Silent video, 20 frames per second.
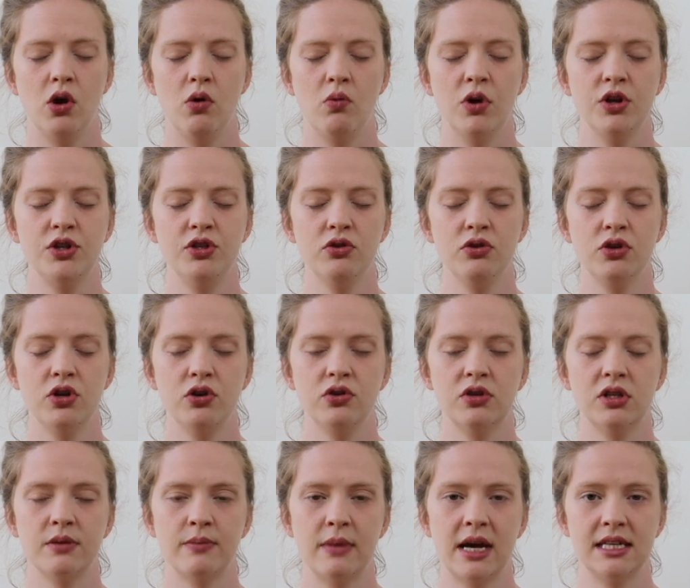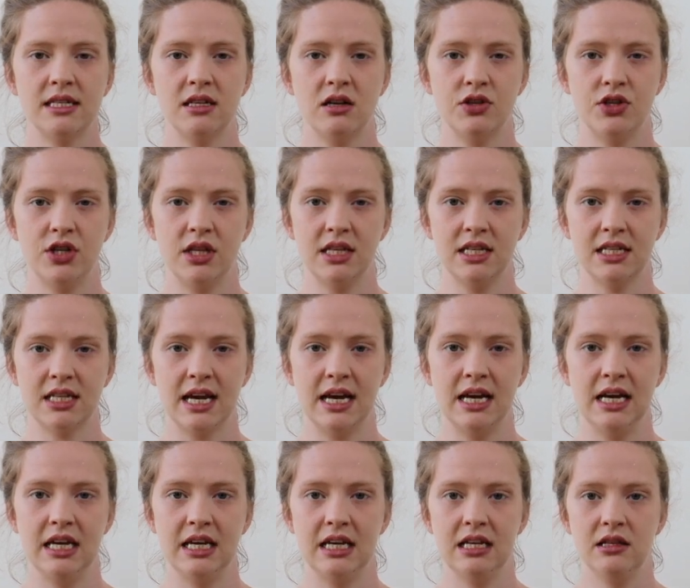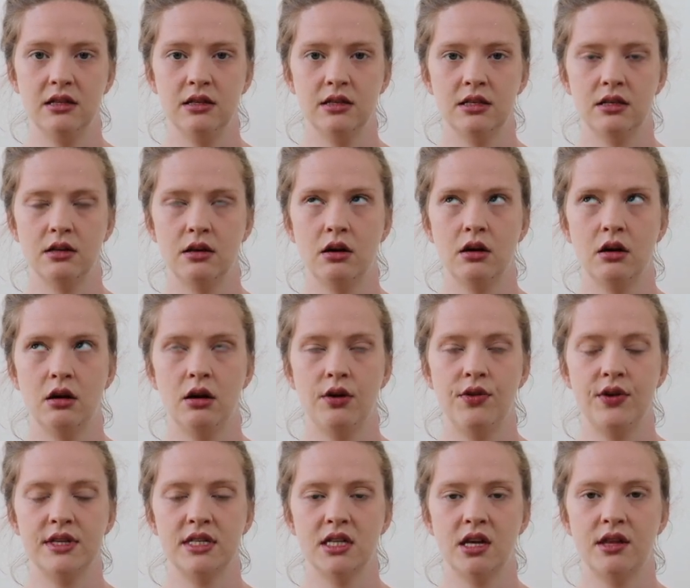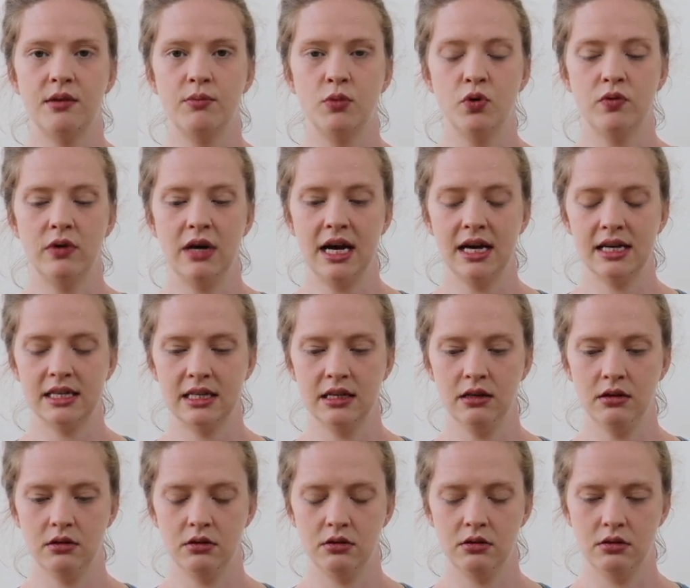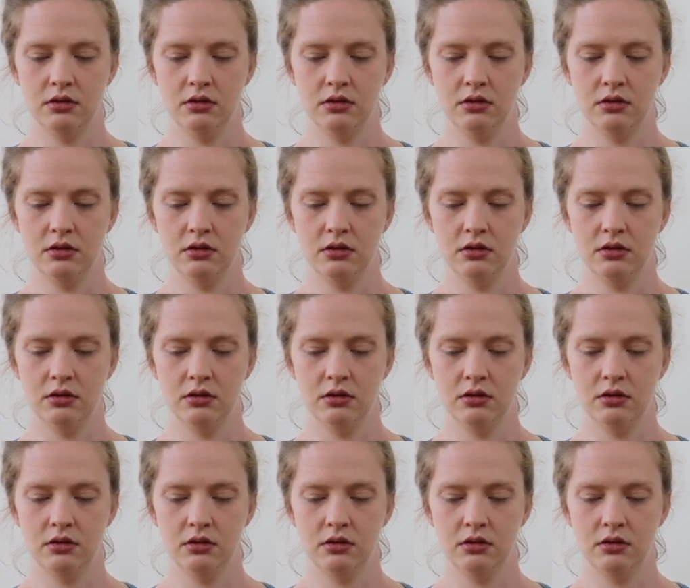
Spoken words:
Once you're used to massaging the scalenes, there's nothing more relaxing.